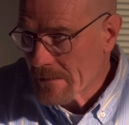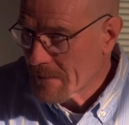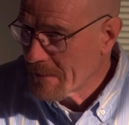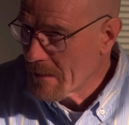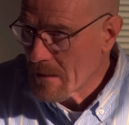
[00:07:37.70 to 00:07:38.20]

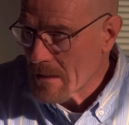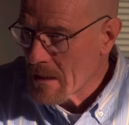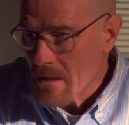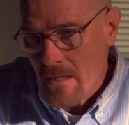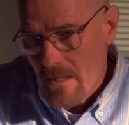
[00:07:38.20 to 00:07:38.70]
I
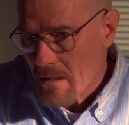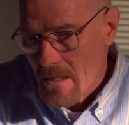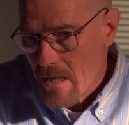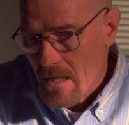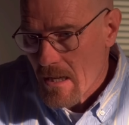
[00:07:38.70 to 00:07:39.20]
think Marie
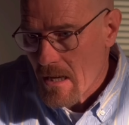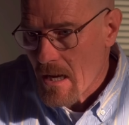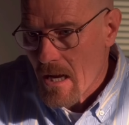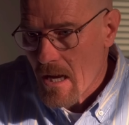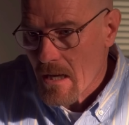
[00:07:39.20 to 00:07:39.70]
should know the
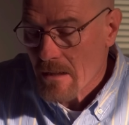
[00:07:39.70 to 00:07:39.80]
truth.